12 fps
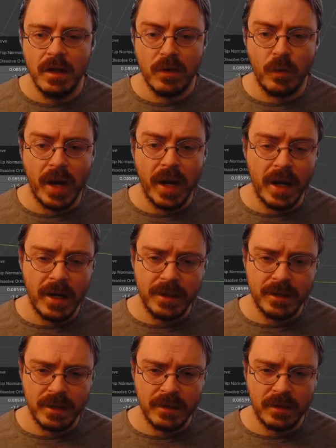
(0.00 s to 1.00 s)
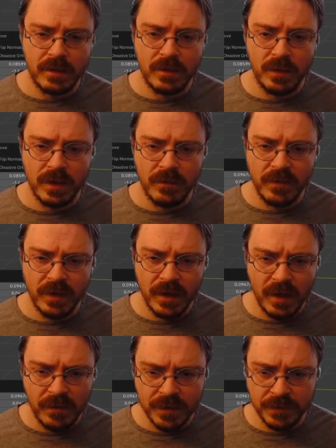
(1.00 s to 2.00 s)
the way I intend on doing them
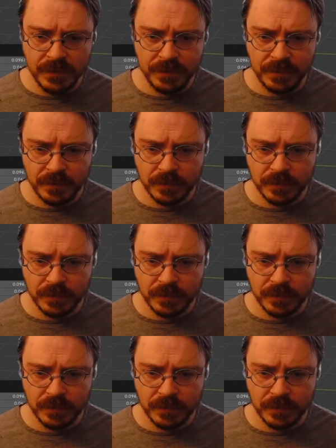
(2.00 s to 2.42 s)
very often.